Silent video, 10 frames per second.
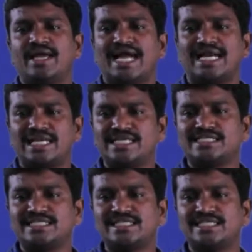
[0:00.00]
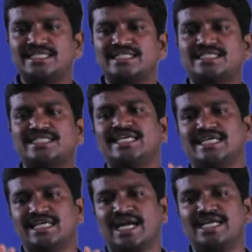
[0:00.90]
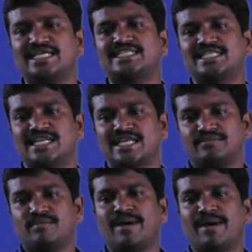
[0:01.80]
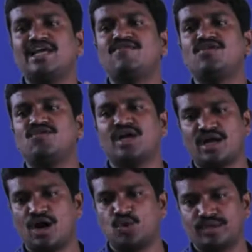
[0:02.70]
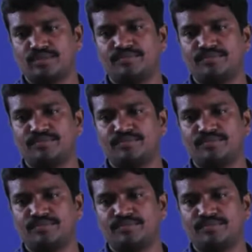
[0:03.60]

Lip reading: at least 3 by leaving one out.